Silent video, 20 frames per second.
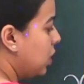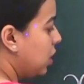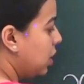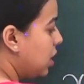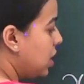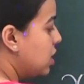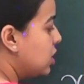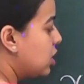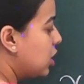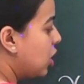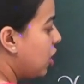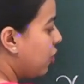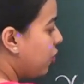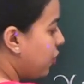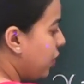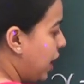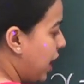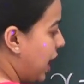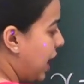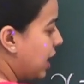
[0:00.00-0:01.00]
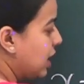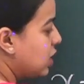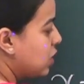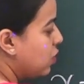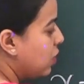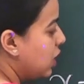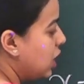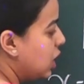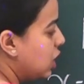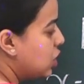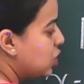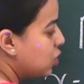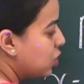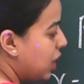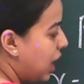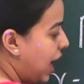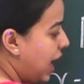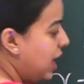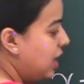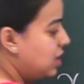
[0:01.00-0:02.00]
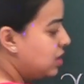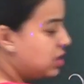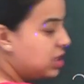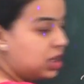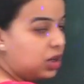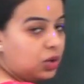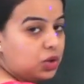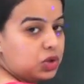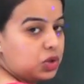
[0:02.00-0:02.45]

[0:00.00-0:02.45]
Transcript: Instead of x, we need to write 0.